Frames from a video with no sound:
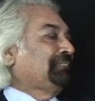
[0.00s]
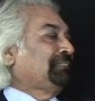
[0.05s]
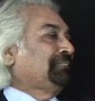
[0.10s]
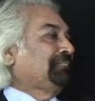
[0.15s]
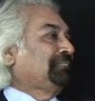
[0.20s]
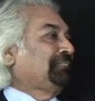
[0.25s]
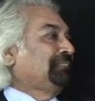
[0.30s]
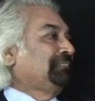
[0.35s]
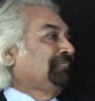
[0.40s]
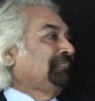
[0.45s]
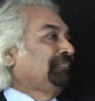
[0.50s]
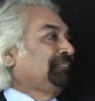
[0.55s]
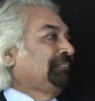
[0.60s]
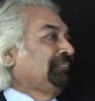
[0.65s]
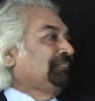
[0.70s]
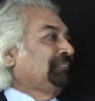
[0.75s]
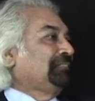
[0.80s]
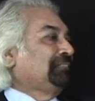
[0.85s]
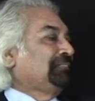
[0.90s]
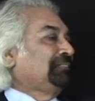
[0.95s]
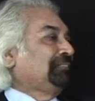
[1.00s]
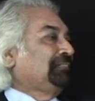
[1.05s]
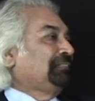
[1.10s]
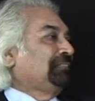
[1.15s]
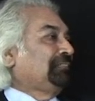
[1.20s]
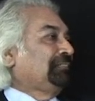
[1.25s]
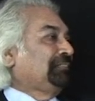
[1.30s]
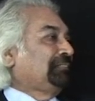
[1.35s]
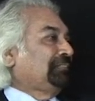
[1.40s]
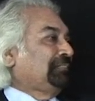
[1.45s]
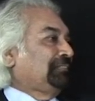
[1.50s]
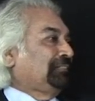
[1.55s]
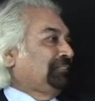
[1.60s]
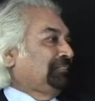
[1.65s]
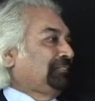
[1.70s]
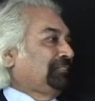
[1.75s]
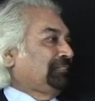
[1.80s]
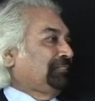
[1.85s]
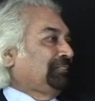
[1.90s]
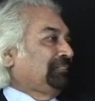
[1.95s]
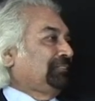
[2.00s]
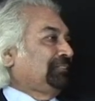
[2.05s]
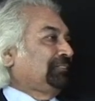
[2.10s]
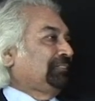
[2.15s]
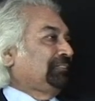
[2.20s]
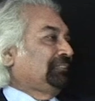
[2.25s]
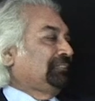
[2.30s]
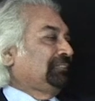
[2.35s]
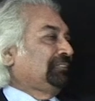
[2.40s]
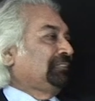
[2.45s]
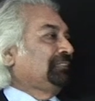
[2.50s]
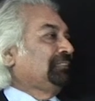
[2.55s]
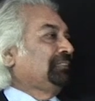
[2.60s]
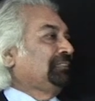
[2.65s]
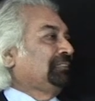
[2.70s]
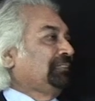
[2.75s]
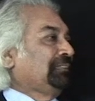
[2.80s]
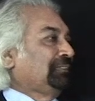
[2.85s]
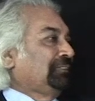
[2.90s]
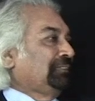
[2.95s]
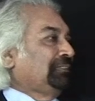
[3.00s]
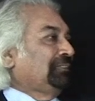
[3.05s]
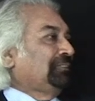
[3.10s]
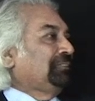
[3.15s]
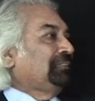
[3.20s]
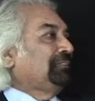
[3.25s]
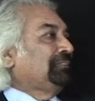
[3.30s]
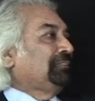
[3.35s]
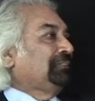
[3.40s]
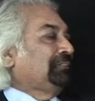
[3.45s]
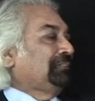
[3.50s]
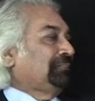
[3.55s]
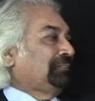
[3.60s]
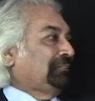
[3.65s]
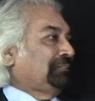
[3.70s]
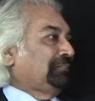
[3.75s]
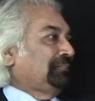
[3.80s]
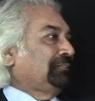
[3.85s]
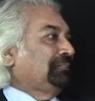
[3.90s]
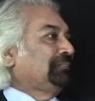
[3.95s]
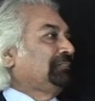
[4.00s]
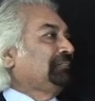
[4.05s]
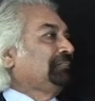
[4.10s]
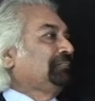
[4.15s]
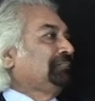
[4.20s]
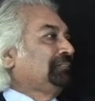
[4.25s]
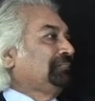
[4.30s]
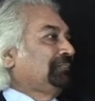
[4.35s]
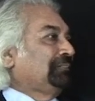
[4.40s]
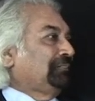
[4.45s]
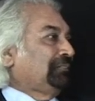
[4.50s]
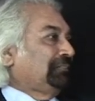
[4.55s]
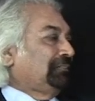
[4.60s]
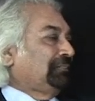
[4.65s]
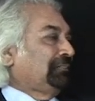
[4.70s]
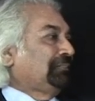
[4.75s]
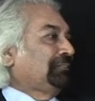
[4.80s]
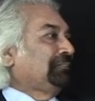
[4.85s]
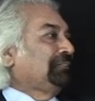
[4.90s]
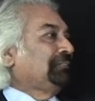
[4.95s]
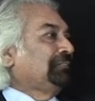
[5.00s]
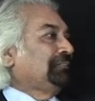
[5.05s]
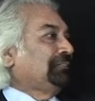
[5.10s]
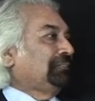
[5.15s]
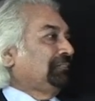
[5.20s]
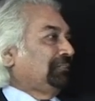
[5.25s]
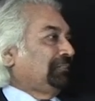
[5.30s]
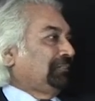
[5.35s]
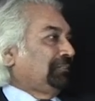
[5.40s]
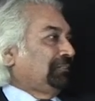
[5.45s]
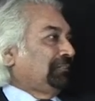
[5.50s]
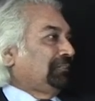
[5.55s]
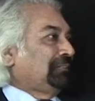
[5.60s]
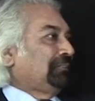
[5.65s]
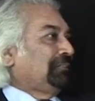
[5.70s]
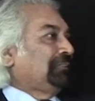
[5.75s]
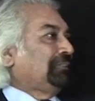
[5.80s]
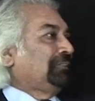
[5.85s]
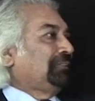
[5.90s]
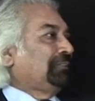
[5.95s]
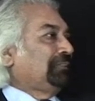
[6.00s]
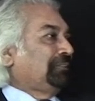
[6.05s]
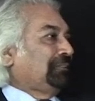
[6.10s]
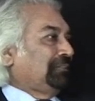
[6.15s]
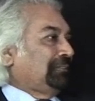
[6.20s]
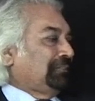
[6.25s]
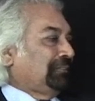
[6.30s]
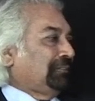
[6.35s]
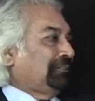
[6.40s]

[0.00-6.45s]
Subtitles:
(silent)